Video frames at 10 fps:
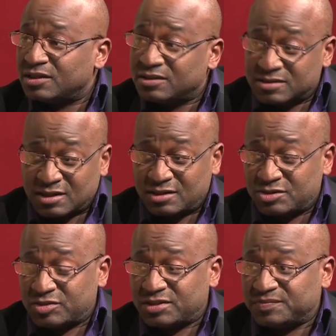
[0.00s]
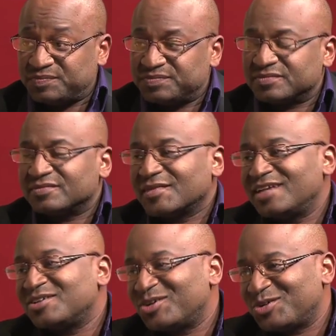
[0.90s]
in this country, I
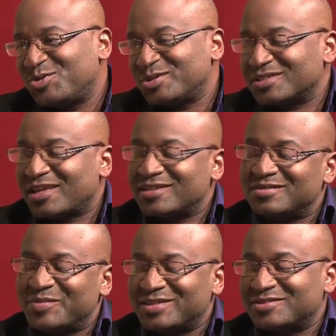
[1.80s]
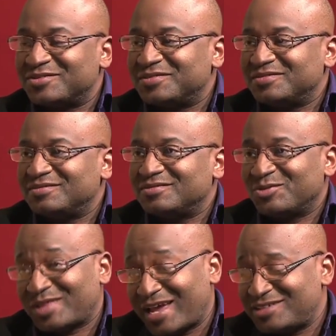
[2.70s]
taught a course last semester,
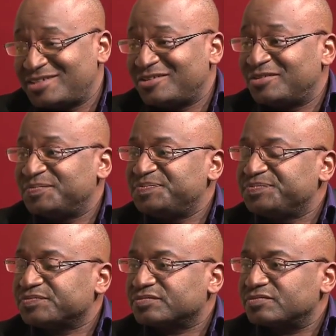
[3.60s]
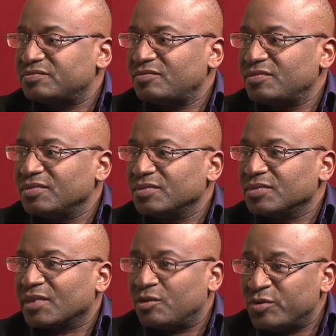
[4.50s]
or last year,
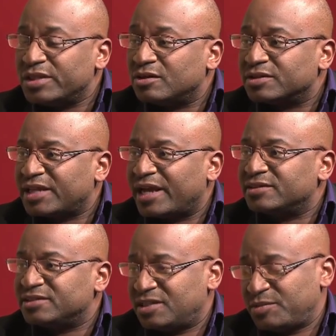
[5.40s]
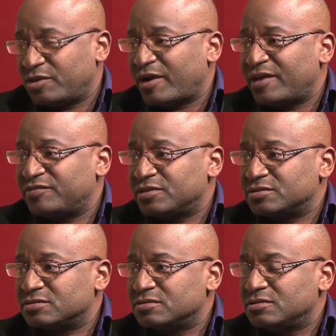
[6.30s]
and we looked at the
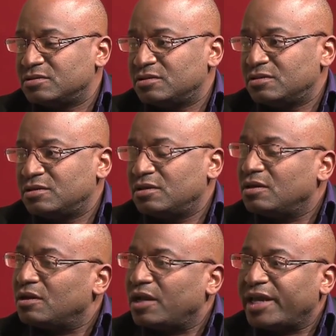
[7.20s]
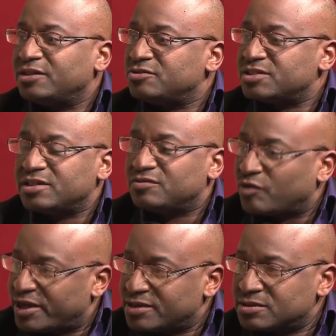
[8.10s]
demographics. And you see
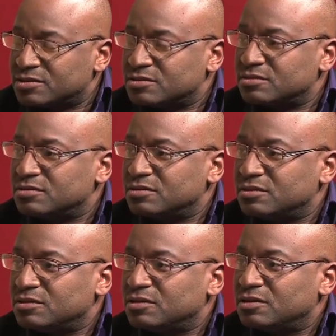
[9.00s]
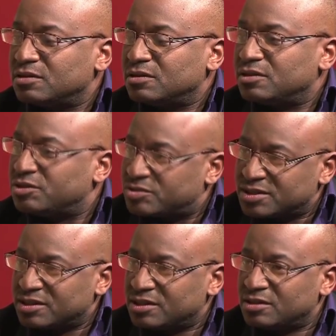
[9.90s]
race, you
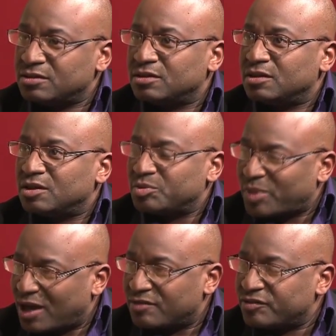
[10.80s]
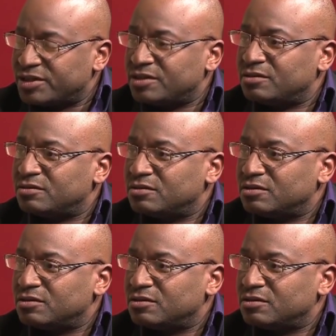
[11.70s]
see poverty,